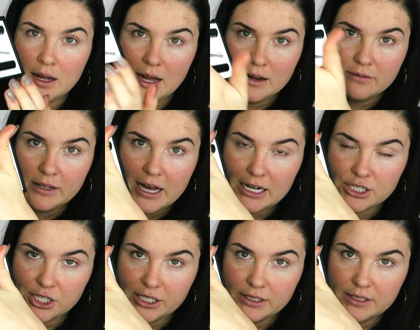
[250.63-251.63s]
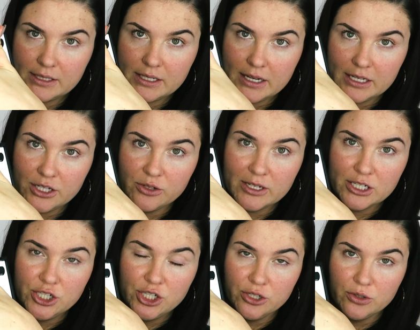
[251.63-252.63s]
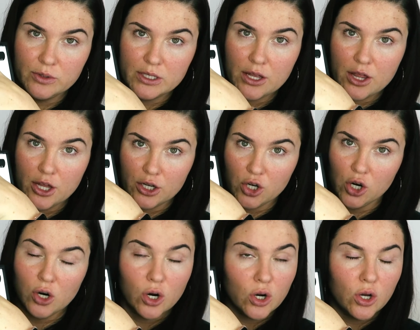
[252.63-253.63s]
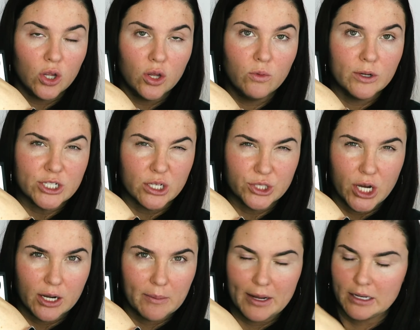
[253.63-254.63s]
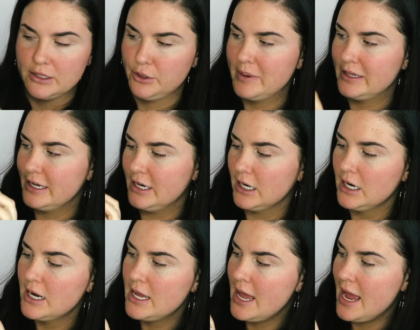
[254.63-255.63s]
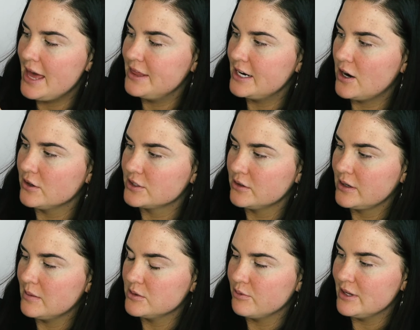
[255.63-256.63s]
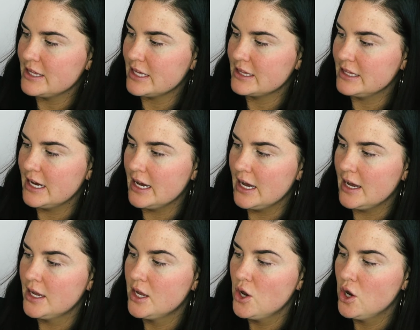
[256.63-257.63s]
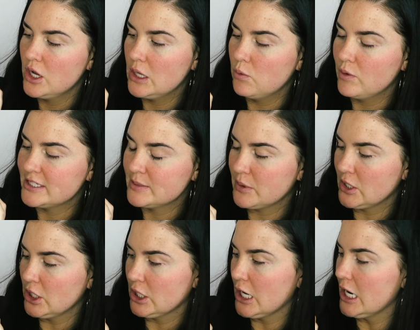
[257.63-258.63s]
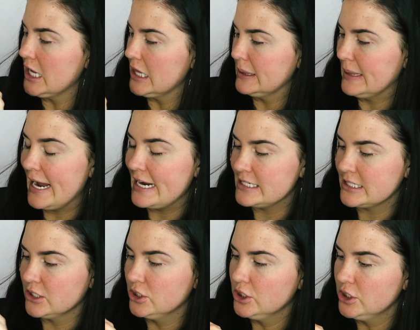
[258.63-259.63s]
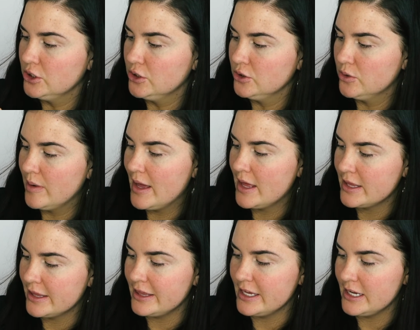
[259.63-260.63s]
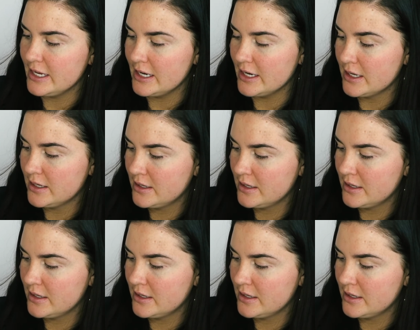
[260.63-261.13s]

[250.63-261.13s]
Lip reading: of lashes, and you can choose the curl, which I'll talk about a little bit later. And then it also comes with the Whisper Light Glue, the